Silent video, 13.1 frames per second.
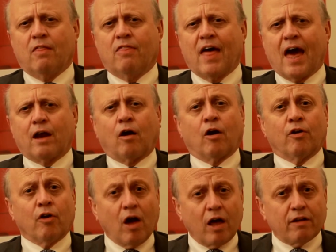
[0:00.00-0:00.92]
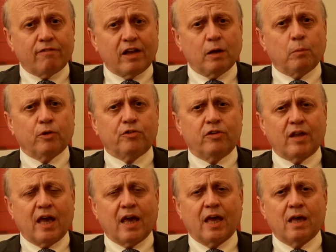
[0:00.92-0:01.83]
that are not available
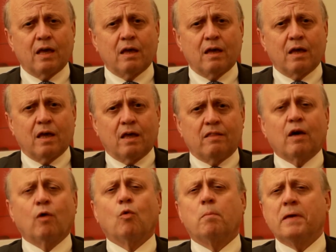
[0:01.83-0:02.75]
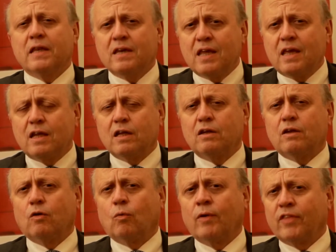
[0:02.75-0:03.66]
today that will be
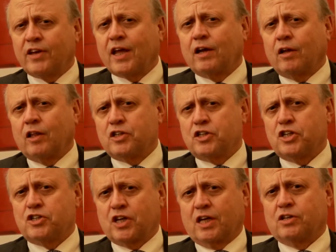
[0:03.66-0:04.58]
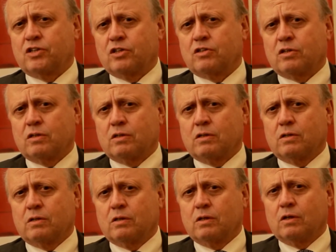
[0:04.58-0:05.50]
needed when the technology changes.
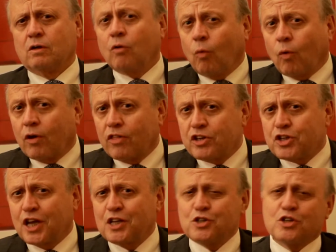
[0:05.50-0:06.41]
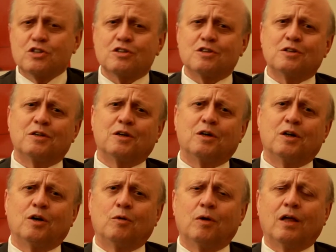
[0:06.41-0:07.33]
What are the changes?
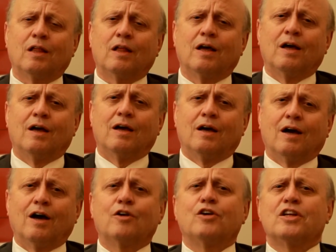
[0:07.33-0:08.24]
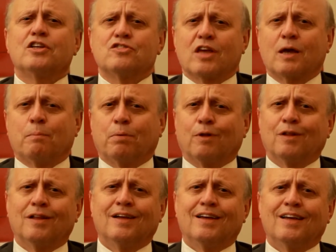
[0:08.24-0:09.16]
Well, a good
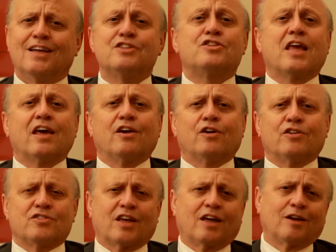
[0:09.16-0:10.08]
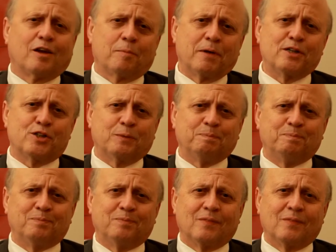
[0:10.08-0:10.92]
example is Tanner Design Automation.